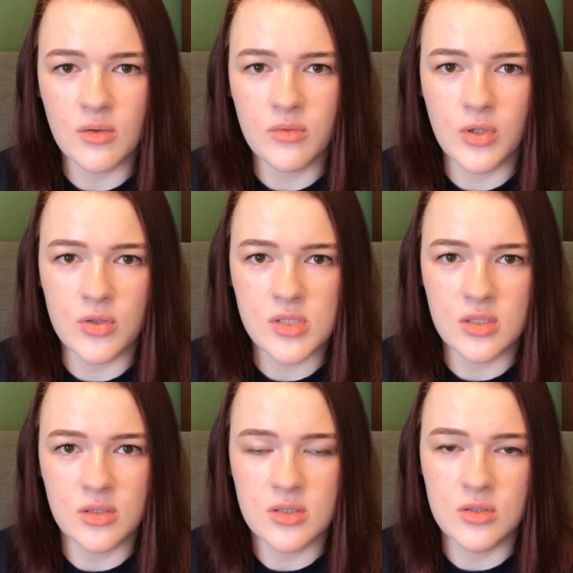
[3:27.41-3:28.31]
Those
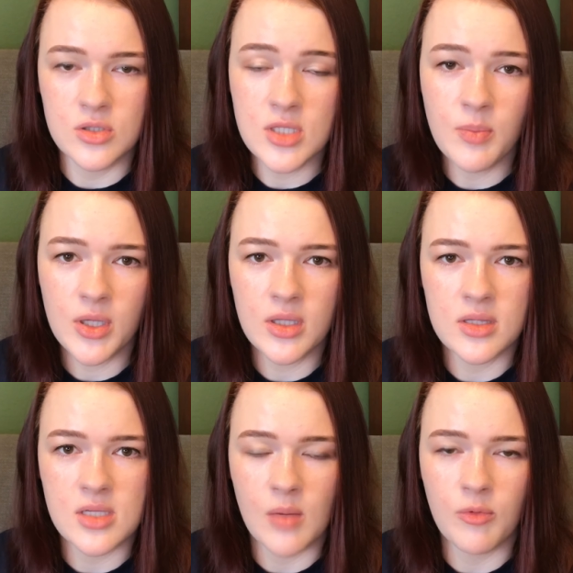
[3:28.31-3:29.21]
are typically
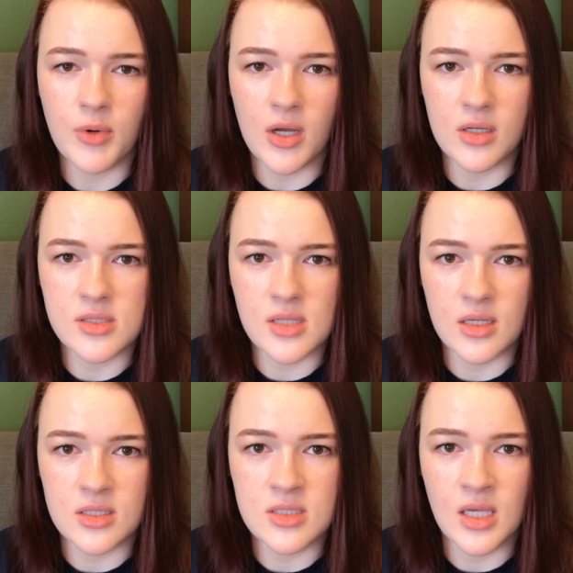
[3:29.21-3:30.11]
the type of products
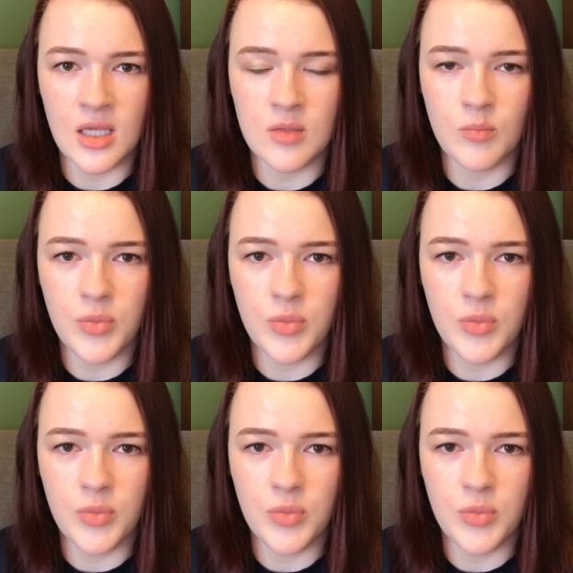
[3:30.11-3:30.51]
that contain